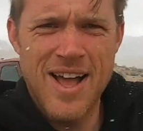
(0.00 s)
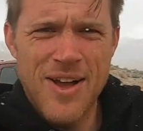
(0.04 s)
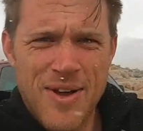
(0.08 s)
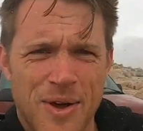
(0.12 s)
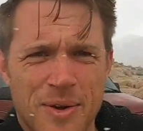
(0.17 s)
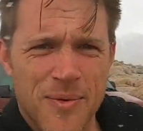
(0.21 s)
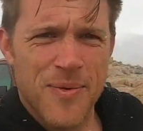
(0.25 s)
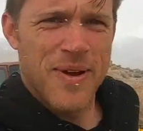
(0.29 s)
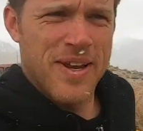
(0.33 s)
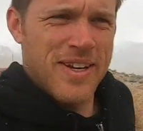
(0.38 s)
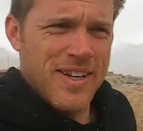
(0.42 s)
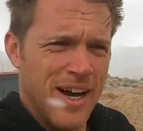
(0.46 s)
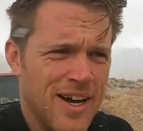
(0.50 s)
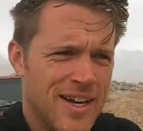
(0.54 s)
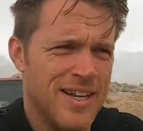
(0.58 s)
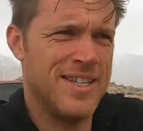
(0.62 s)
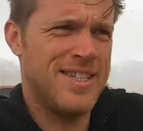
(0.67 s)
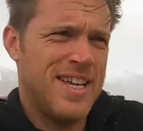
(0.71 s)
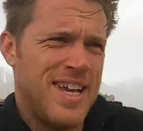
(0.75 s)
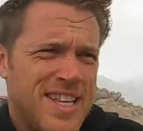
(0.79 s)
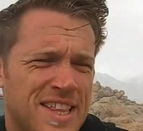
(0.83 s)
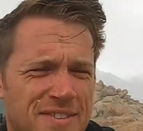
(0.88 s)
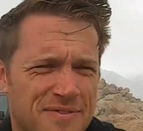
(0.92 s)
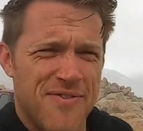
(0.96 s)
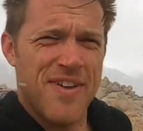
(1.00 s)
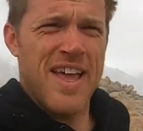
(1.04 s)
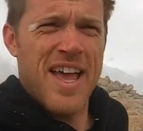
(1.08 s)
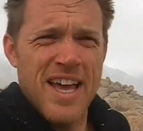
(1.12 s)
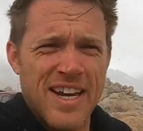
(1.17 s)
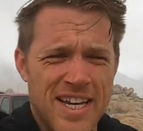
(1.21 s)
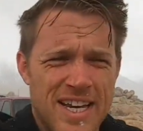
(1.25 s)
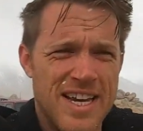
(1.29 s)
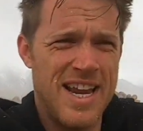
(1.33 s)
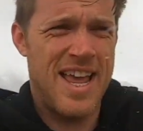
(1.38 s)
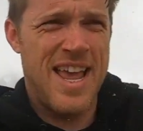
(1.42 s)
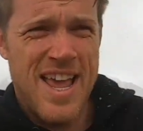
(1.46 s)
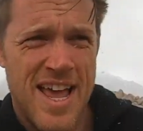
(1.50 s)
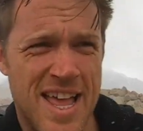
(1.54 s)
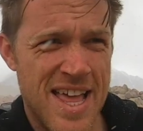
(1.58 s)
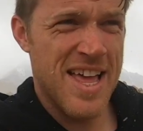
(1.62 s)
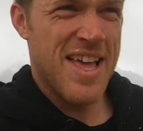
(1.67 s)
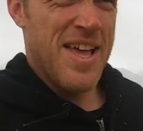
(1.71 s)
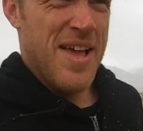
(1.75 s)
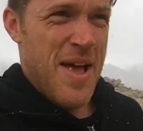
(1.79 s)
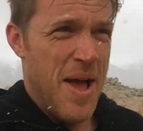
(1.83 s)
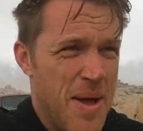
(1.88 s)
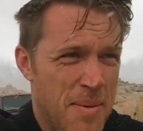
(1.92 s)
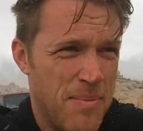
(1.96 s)
We had gone inside the van and I
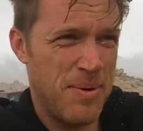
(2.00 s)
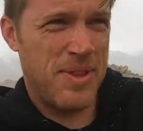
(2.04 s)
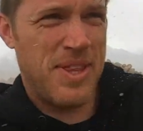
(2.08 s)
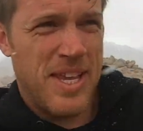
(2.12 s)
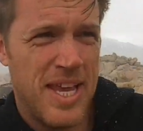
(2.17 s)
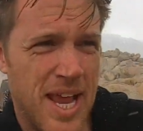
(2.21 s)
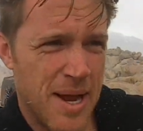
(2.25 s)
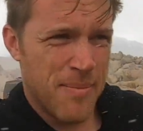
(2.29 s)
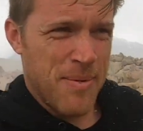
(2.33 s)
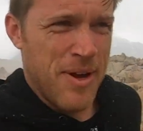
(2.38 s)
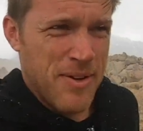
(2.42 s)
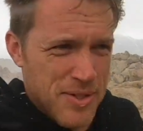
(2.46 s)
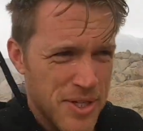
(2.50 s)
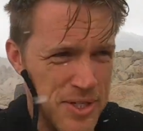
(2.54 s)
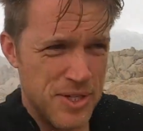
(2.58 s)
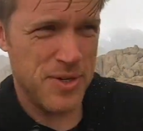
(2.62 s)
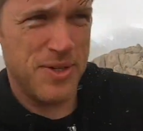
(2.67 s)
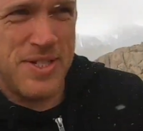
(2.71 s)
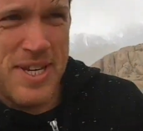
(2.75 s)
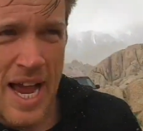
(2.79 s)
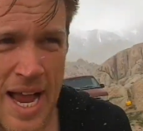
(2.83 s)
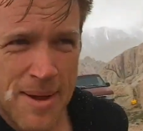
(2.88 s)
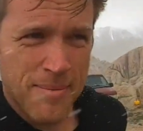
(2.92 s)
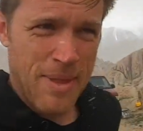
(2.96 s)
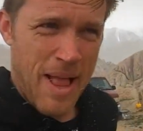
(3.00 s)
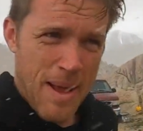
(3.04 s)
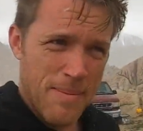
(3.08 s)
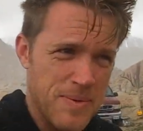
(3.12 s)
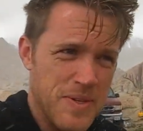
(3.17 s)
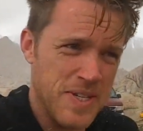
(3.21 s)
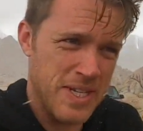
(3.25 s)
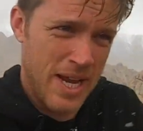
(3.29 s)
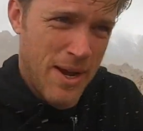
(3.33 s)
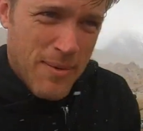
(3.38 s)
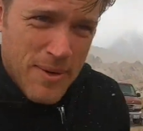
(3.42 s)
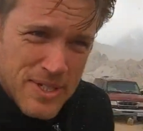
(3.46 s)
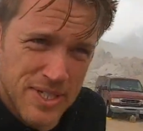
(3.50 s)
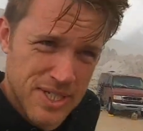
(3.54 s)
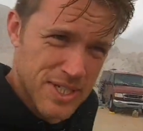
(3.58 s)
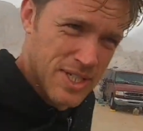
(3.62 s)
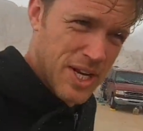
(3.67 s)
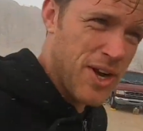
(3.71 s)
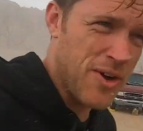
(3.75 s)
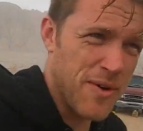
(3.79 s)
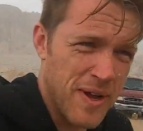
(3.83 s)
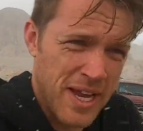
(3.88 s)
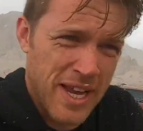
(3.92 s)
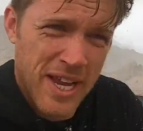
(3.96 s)
put the camera out to do a time lapse and now it's
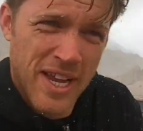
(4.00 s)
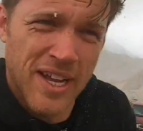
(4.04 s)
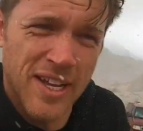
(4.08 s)
snowing.